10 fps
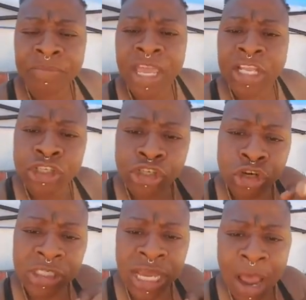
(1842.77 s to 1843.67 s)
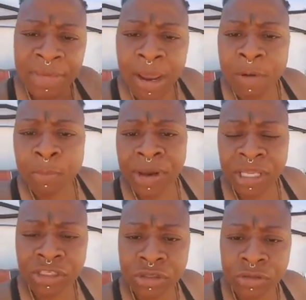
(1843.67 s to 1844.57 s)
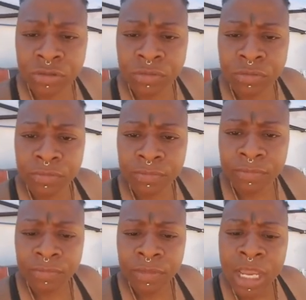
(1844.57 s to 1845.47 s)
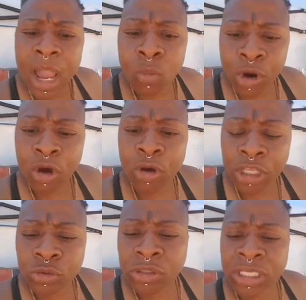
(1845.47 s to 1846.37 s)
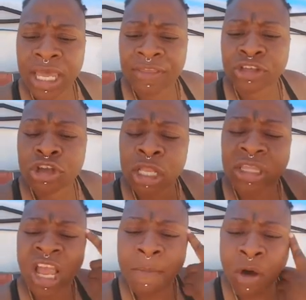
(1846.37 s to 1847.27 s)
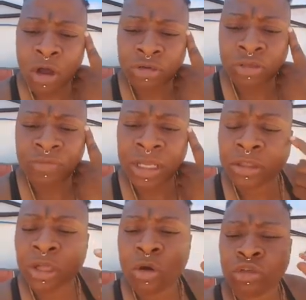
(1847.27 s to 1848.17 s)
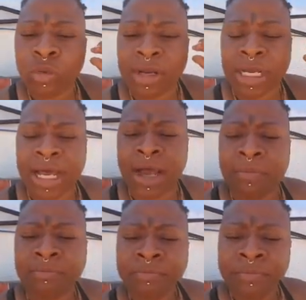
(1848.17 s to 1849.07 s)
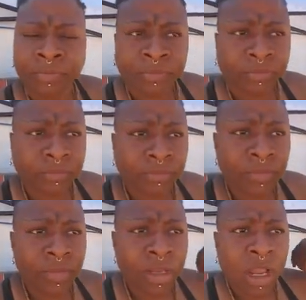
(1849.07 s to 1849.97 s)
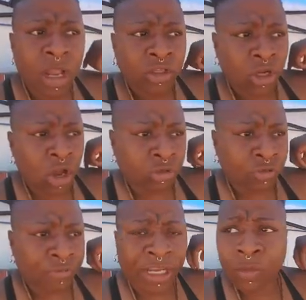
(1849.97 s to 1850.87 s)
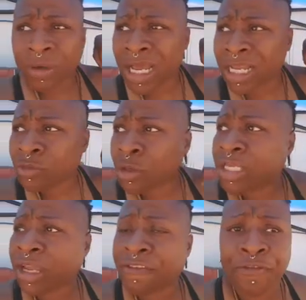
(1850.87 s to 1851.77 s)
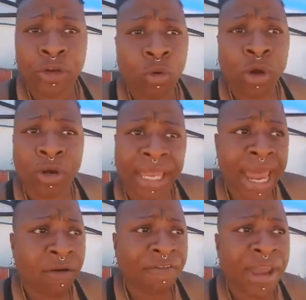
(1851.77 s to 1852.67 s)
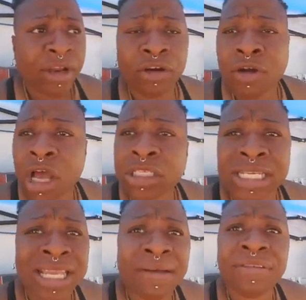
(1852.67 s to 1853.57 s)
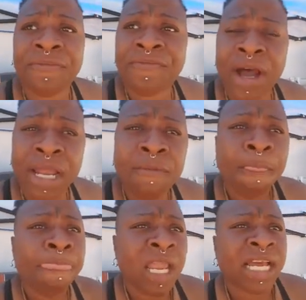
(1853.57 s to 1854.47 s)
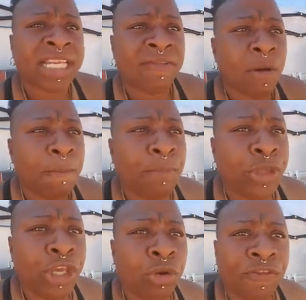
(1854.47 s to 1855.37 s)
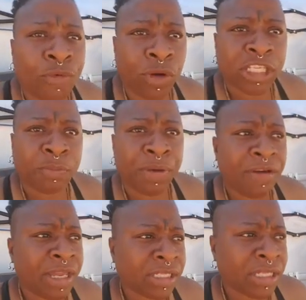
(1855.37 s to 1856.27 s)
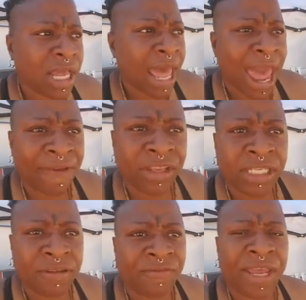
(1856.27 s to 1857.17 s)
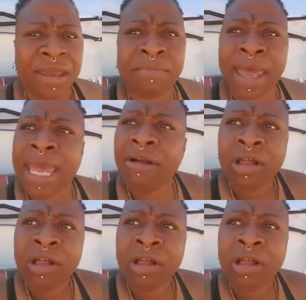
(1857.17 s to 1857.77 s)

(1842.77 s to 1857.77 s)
It's your time, and I'm going to bring it to you. And we're going to do it together. So y'all think about Costa Rica, those who want to come. The Costa Rica guys, we'll take a few. We're going to caravan across. Let's have some fun. Let's have a beautiful experience after this event in May.